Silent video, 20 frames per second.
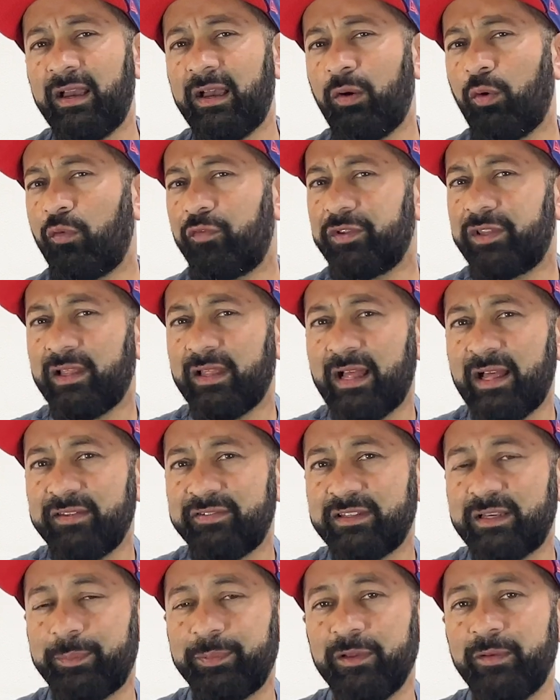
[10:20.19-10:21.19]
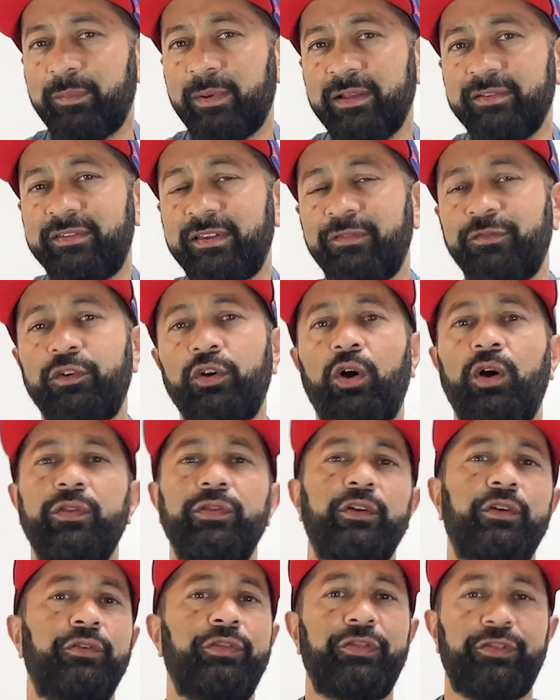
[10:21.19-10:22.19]
over the last couple of months I've
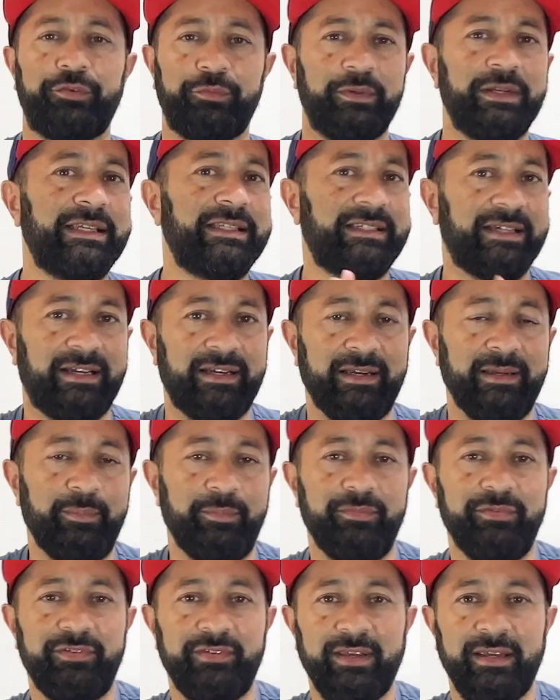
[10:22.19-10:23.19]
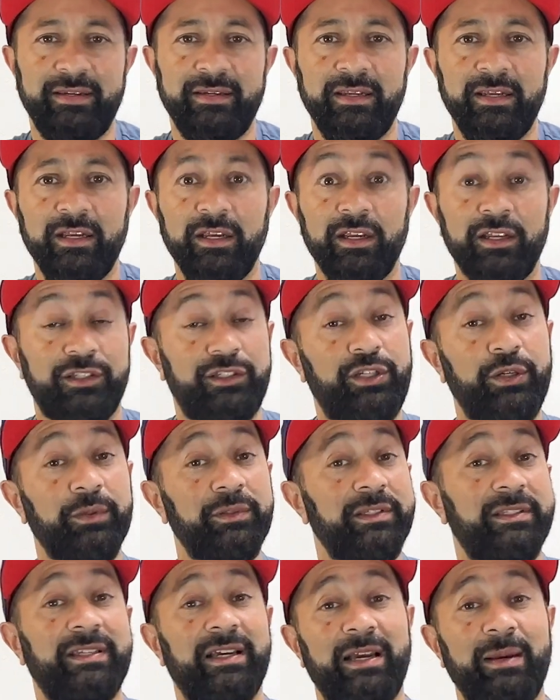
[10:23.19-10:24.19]
gone there three times, and two
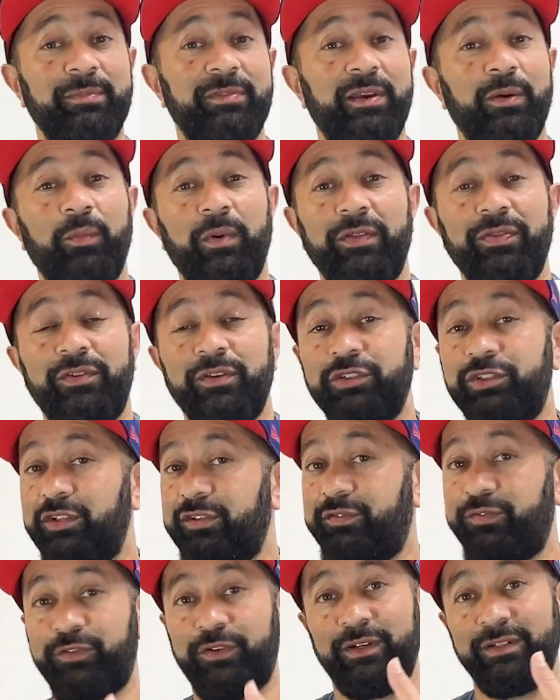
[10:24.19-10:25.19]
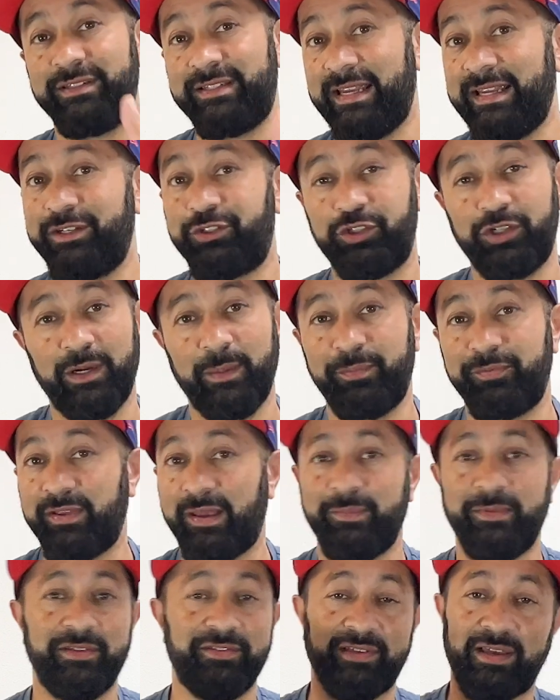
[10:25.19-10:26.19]
of the times I went there just for a day trip, so
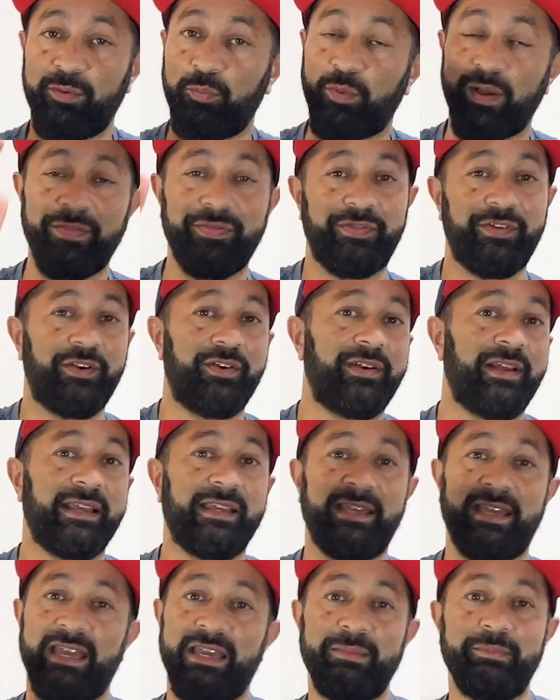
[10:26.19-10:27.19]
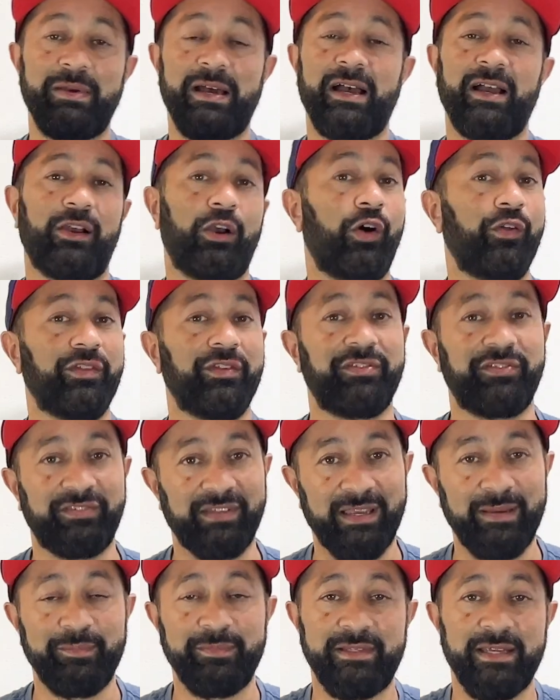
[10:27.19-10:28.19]
that means I went there and I came back on the
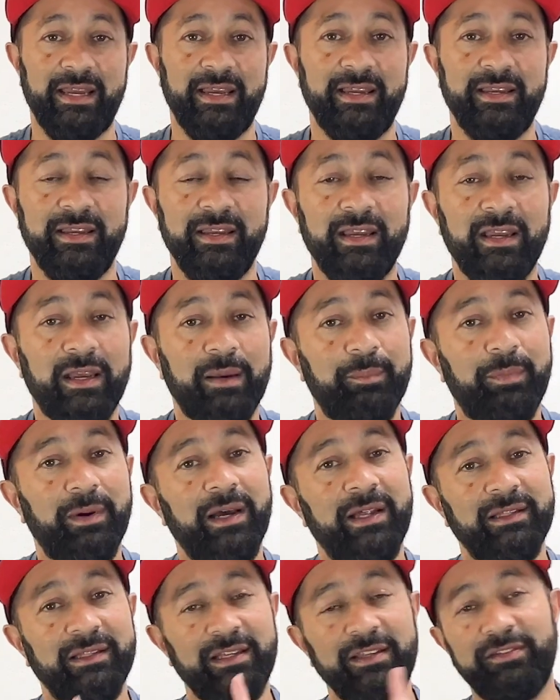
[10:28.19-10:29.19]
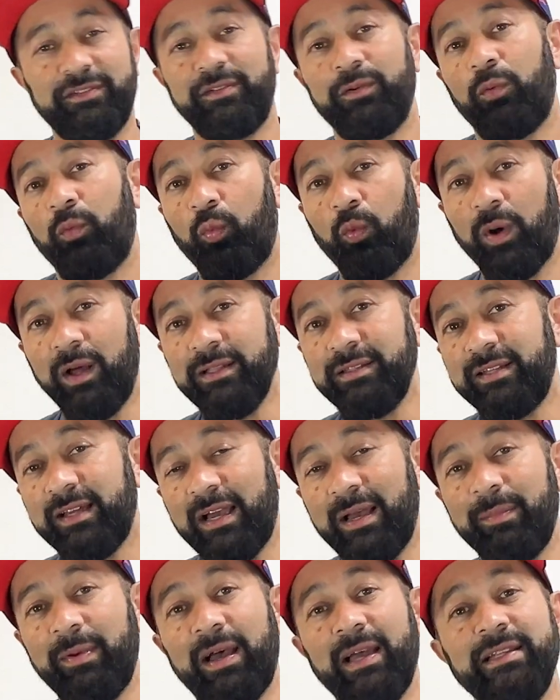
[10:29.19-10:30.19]
same day. But at least one
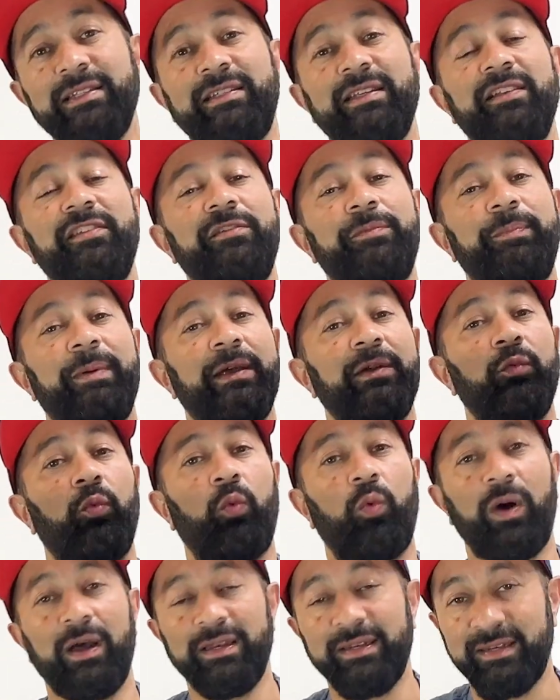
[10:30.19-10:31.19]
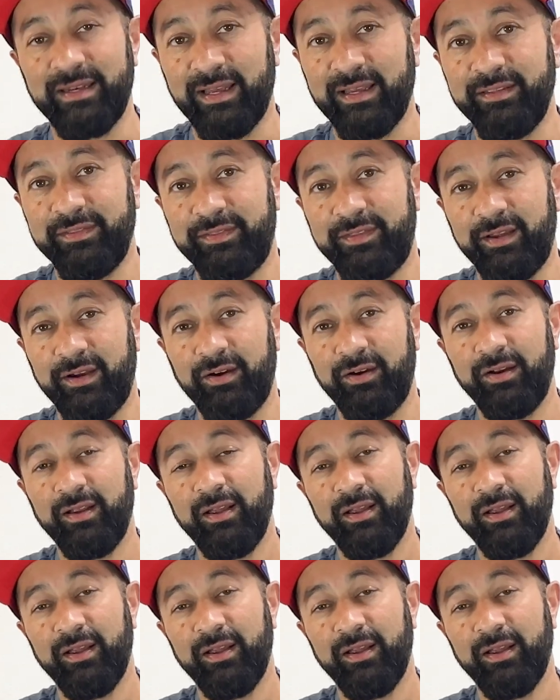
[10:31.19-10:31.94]
time I did spend one night there.